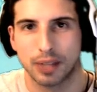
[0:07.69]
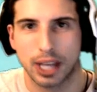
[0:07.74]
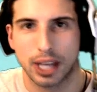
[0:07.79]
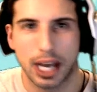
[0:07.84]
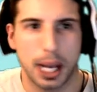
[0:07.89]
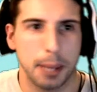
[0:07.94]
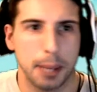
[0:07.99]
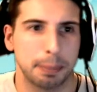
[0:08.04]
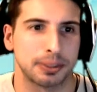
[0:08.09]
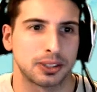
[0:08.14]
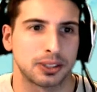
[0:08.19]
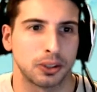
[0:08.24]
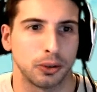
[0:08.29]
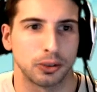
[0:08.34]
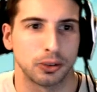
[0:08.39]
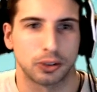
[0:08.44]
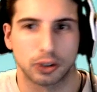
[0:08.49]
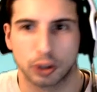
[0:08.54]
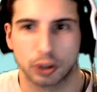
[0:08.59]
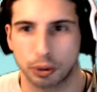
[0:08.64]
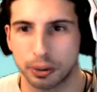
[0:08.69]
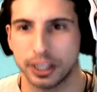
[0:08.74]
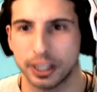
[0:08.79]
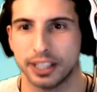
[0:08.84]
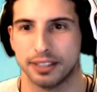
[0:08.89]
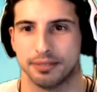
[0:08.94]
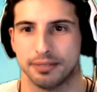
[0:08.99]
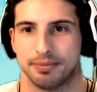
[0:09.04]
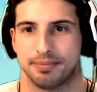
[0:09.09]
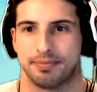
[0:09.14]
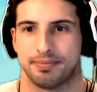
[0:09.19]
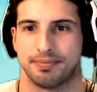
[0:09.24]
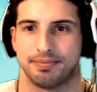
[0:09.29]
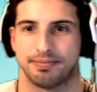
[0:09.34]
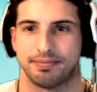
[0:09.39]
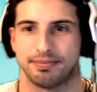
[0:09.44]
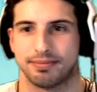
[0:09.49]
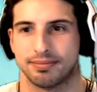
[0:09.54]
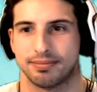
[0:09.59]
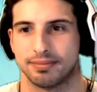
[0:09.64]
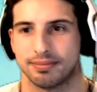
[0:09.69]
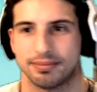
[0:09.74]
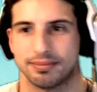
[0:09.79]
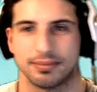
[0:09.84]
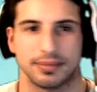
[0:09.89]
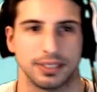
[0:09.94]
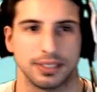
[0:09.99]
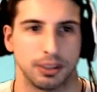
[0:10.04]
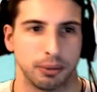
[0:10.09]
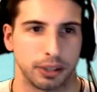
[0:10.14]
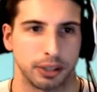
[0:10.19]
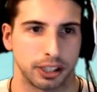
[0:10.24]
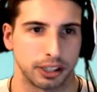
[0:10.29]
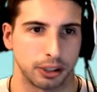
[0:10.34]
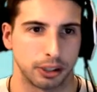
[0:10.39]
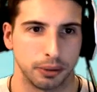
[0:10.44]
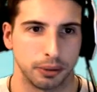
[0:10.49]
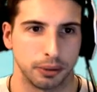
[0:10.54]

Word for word: Episode 3. We're gonna go.